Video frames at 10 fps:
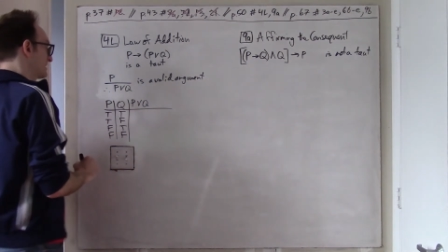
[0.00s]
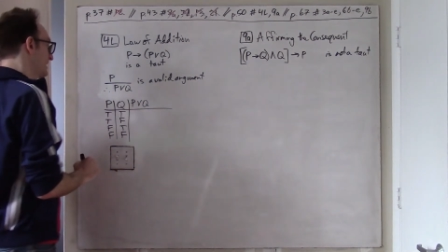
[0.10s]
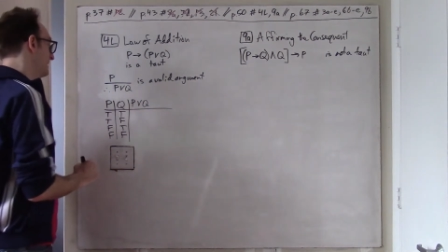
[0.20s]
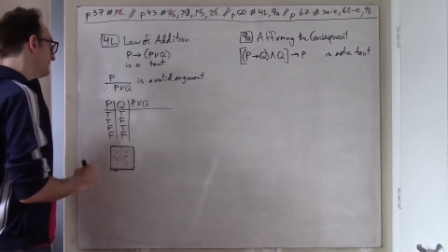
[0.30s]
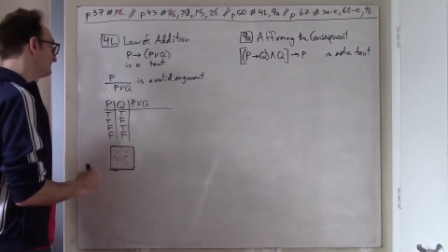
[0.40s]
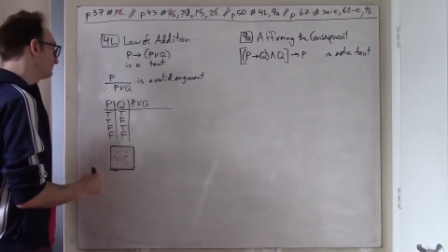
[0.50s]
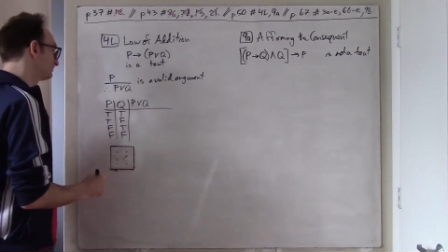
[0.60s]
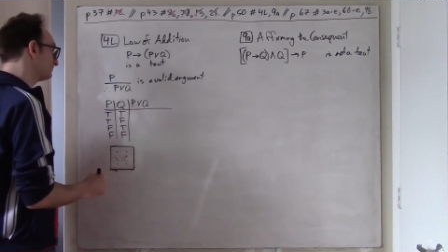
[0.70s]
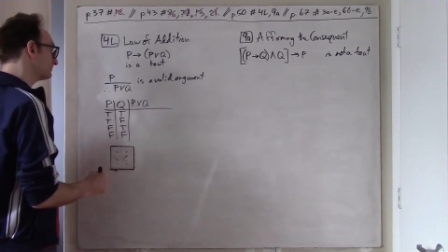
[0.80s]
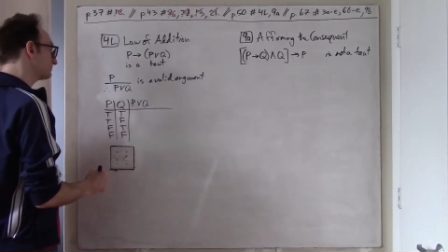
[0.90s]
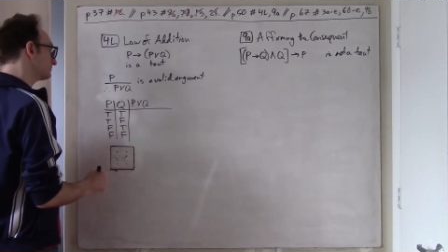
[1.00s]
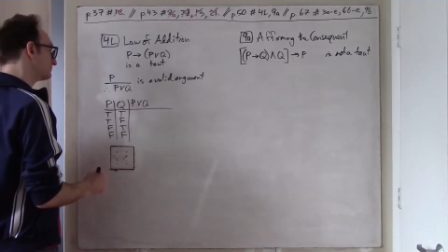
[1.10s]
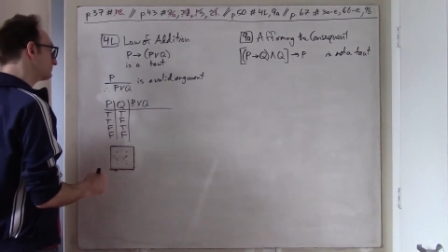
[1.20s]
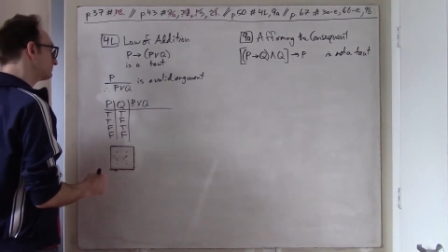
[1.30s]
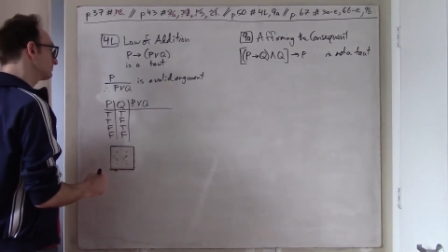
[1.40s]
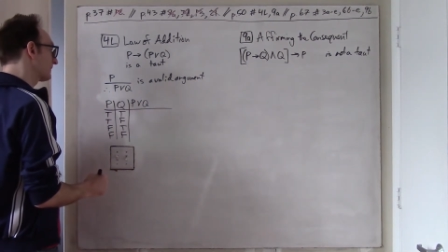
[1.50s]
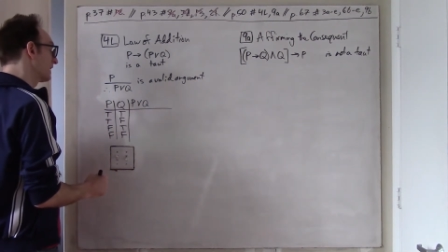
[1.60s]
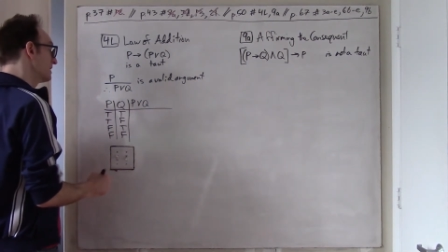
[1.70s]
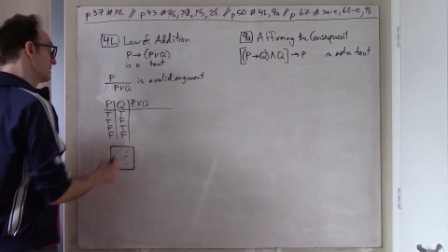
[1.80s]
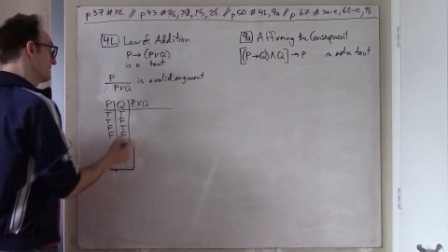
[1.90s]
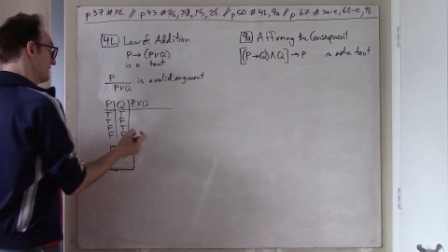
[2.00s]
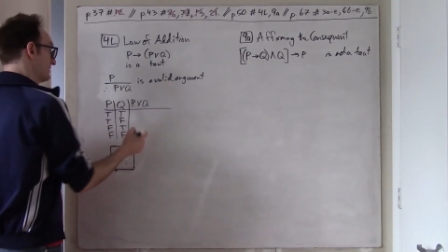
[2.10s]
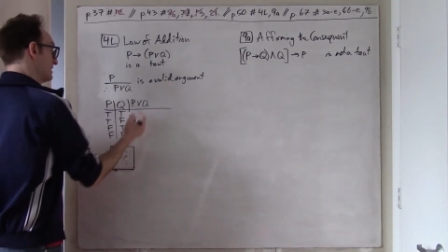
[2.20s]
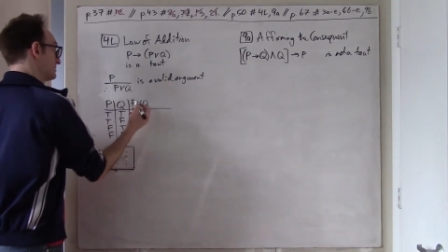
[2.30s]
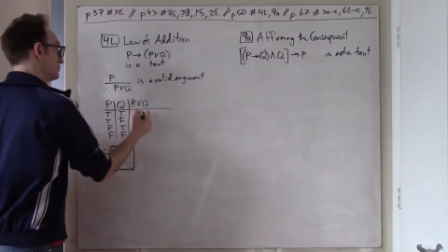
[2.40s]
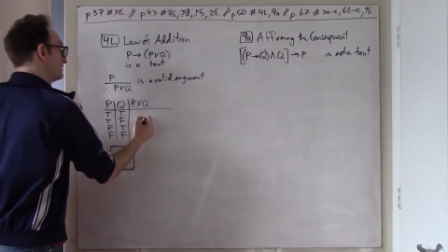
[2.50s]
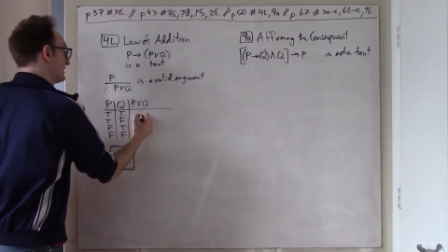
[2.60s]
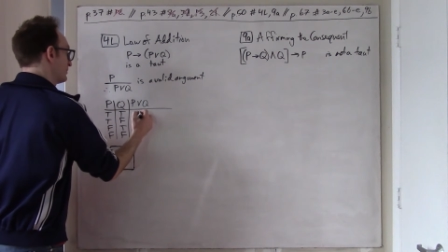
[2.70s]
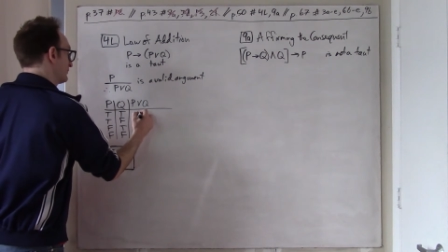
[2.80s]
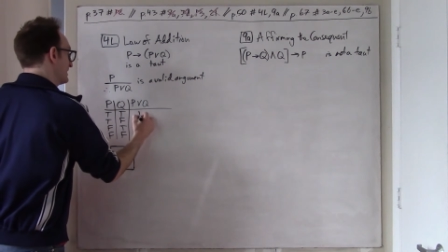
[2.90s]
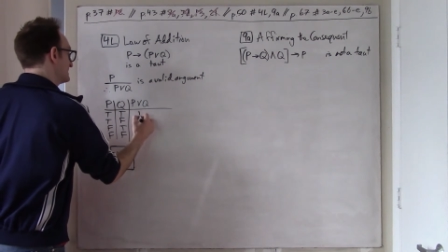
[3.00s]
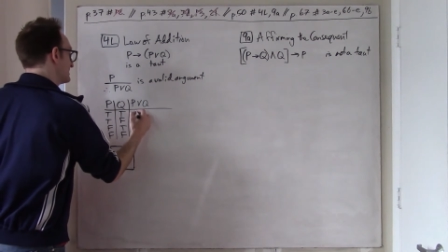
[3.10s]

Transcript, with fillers: um, that the true table for this